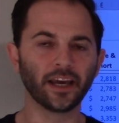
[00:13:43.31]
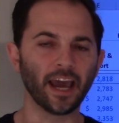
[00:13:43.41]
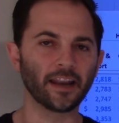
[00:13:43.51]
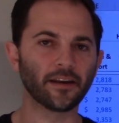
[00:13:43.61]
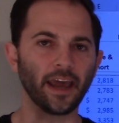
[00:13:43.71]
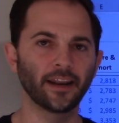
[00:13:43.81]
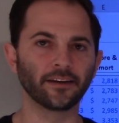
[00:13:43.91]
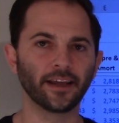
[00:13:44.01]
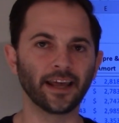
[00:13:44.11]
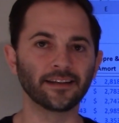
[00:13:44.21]

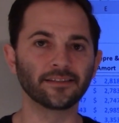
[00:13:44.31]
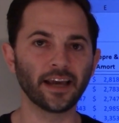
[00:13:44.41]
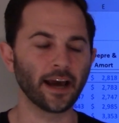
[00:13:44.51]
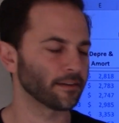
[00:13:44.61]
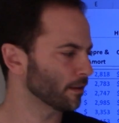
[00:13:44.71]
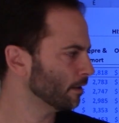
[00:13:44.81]
and debt.